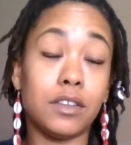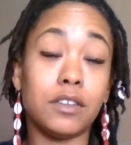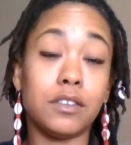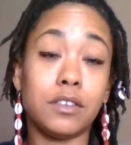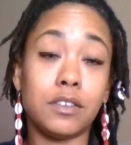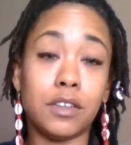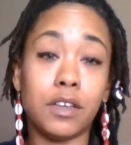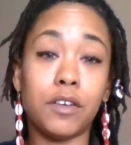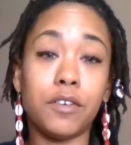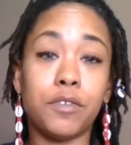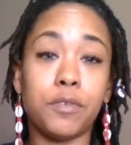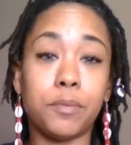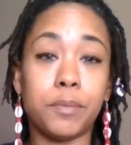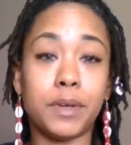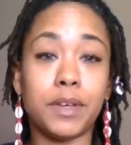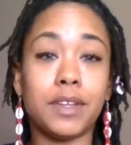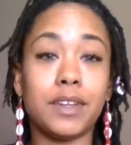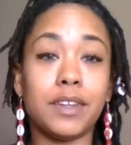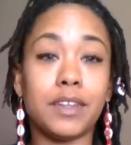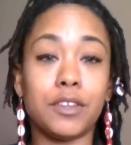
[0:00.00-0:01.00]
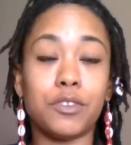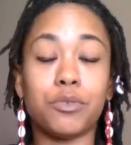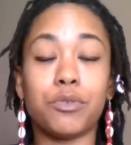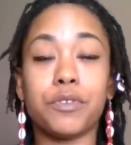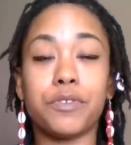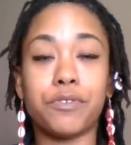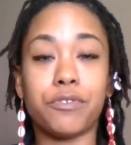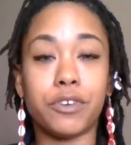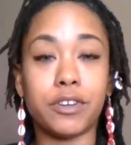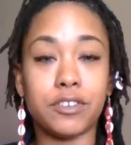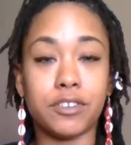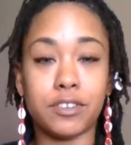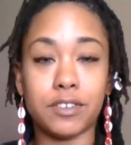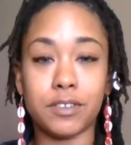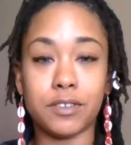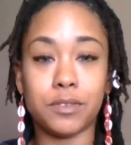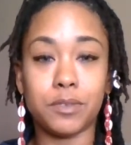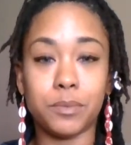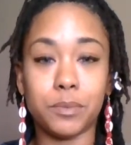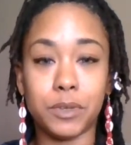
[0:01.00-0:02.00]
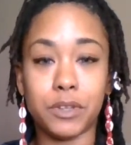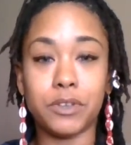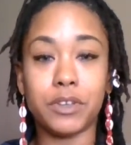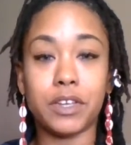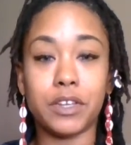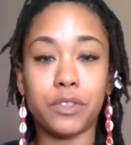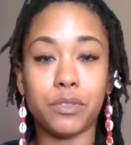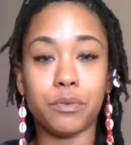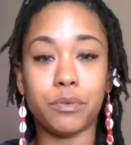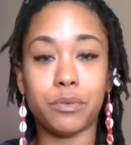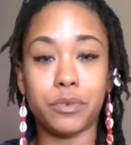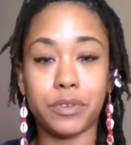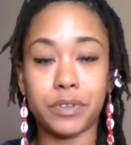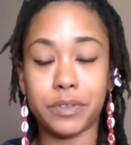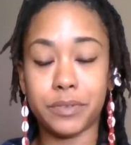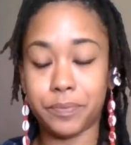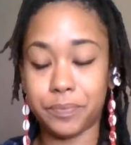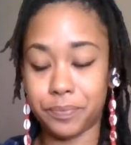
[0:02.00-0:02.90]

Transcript: tough, but it's refreshing when you get through it.